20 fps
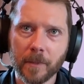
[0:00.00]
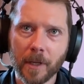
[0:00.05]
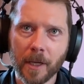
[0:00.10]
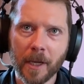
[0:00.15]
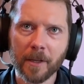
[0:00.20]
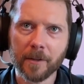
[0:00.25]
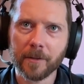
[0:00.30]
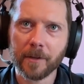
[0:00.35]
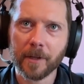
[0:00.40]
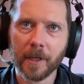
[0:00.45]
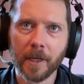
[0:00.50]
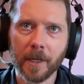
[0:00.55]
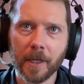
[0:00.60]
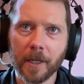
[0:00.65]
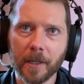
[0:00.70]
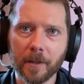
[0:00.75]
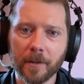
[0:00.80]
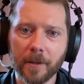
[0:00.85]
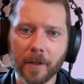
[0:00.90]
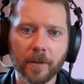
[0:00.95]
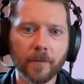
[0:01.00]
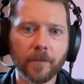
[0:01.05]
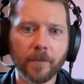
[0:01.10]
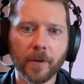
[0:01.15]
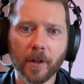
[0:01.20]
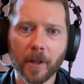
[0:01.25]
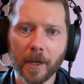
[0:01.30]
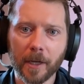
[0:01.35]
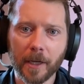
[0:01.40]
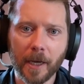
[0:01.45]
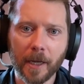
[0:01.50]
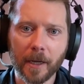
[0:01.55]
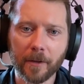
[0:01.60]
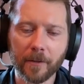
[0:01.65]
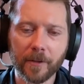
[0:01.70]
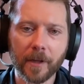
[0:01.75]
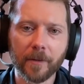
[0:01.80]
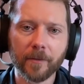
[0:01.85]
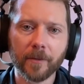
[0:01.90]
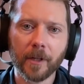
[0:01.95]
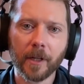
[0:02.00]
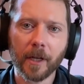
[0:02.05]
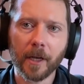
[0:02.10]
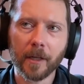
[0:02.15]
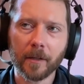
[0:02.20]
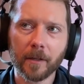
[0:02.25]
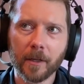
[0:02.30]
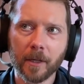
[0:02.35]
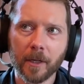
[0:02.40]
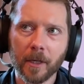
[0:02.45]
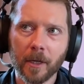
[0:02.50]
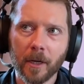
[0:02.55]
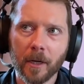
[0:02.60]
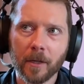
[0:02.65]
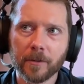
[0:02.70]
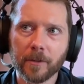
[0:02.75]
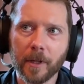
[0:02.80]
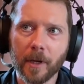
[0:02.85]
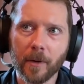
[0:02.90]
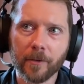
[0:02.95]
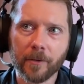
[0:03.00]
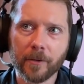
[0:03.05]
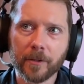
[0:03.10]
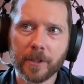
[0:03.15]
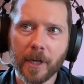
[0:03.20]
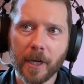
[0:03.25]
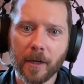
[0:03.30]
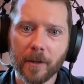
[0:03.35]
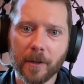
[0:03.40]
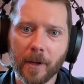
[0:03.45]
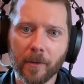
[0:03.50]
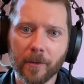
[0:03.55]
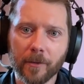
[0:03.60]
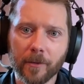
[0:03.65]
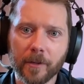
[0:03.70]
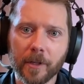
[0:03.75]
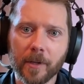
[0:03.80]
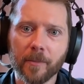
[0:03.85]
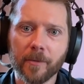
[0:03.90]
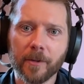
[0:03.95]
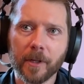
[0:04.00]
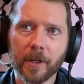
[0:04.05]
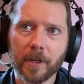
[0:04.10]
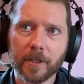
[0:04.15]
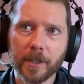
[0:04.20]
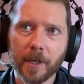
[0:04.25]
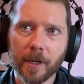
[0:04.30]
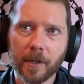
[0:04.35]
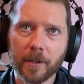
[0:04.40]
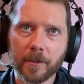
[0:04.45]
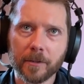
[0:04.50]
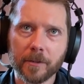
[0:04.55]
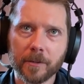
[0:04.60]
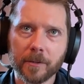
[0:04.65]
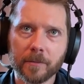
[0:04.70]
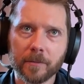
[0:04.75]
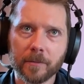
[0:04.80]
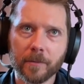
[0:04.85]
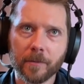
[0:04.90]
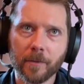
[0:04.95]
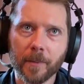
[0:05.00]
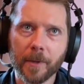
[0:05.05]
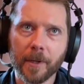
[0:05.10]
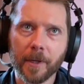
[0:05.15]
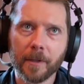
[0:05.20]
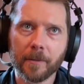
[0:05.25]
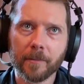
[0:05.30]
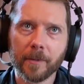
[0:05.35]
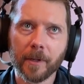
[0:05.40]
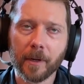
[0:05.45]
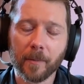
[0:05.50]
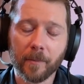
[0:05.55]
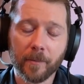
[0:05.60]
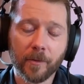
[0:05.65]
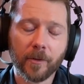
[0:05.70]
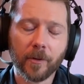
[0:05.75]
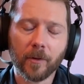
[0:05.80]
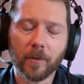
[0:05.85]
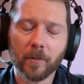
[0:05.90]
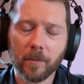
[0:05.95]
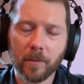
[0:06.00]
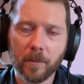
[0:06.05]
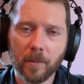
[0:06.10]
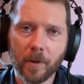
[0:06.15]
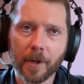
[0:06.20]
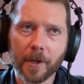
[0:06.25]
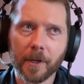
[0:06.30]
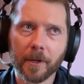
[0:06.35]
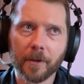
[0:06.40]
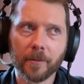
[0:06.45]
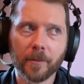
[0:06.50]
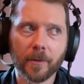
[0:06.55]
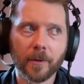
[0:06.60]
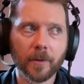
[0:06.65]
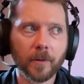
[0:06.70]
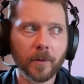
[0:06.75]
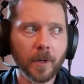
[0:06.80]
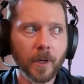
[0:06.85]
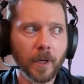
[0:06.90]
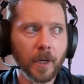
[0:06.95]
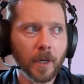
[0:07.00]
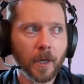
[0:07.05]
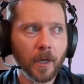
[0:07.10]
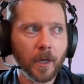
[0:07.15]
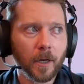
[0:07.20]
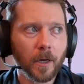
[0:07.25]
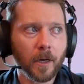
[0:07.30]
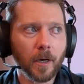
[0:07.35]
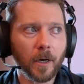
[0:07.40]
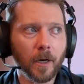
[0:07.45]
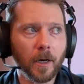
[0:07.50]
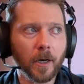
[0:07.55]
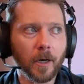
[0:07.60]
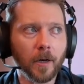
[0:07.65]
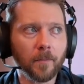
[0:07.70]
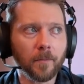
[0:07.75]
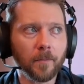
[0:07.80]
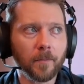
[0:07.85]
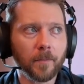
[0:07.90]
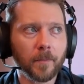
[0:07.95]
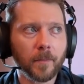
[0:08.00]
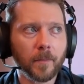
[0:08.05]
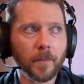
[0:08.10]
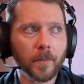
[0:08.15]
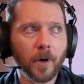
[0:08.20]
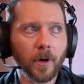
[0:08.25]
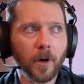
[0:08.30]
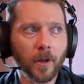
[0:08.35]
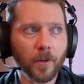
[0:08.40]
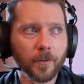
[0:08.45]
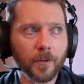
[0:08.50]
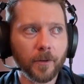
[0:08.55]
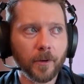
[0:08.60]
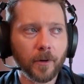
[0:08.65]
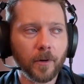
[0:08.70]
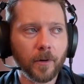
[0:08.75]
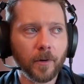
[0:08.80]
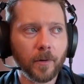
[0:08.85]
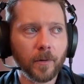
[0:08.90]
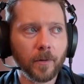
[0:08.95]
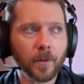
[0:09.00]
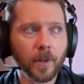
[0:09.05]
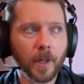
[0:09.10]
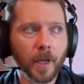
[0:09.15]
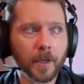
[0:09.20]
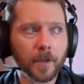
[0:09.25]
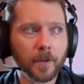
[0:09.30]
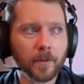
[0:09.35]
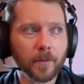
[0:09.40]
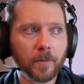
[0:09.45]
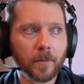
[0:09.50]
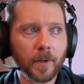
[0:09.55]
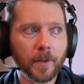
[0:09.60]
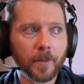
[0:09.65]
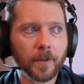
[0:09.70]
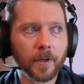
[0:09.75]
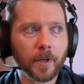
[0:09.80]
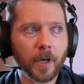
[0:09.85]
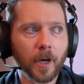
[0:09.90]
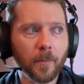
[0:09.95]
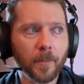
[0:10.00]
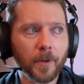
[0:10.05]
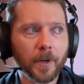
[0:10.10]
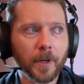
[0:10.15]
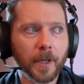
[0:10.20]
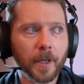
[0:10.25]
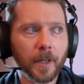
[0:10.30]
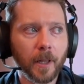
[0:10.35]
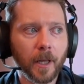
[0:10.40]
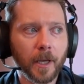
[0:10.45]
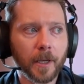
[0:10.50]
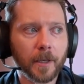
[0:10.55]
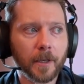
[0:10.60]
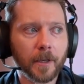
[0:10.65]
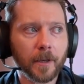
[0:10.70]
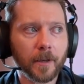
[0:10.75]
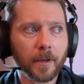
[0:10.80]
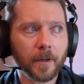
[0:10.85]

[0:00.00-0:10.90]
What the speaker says: 18 and didn't feel I had a safety net. So that was that was a deep-seated challenge for me that I'm still working through. Um, Also, like with the company, like